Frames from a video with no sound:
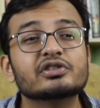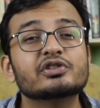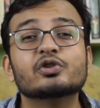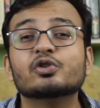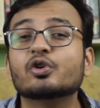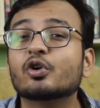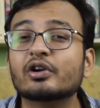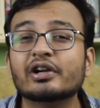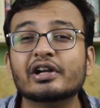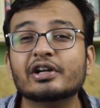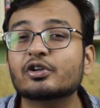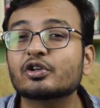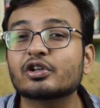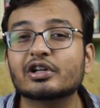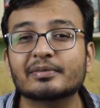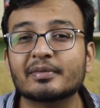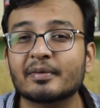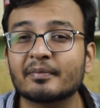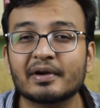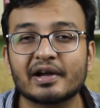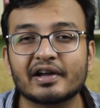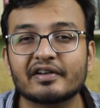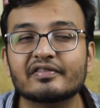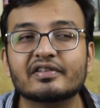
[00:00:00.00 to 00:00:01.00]
You don't need to
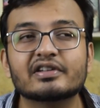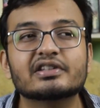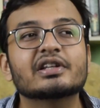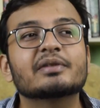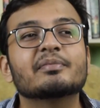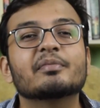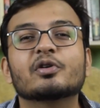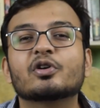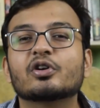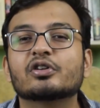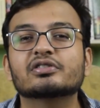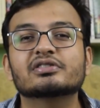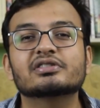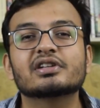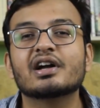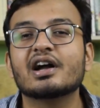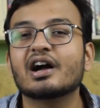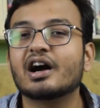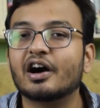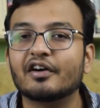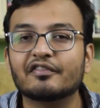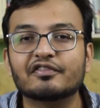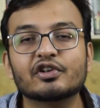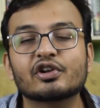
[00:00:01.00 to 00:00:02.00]
remember everything because
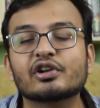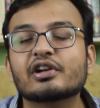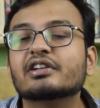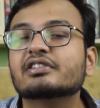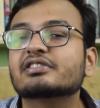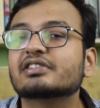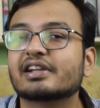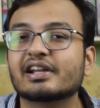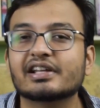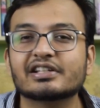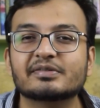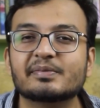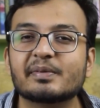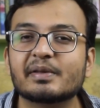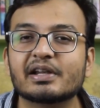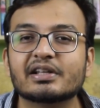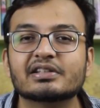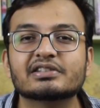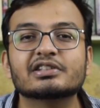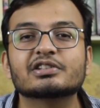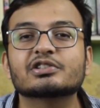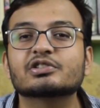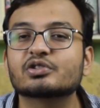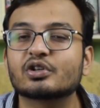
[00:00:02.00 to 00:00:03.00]
after all it's an
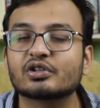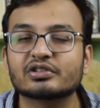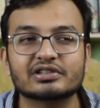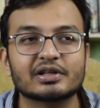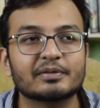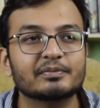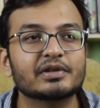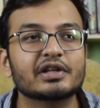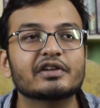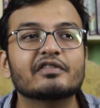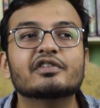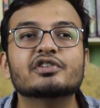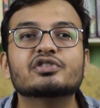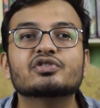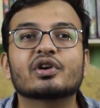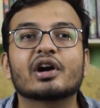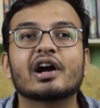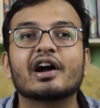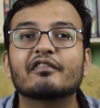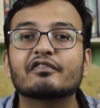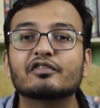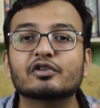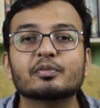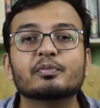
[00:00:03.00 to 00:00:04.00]
experience. It's not something which you
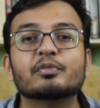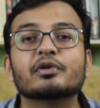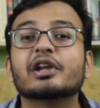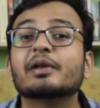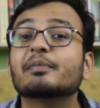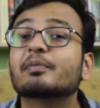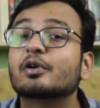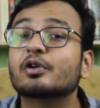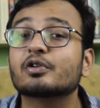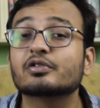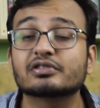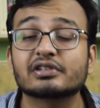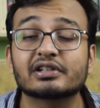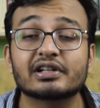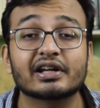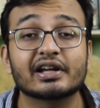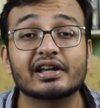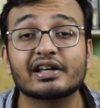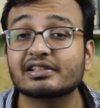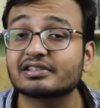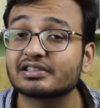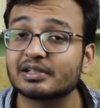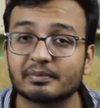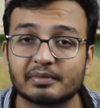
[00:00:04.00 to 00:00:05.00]
have to reproduce it
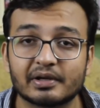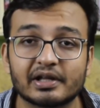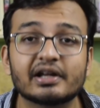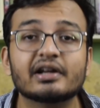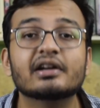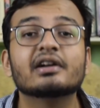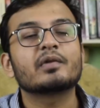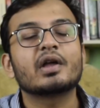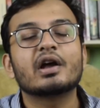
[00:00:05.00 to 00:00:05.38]
again someday.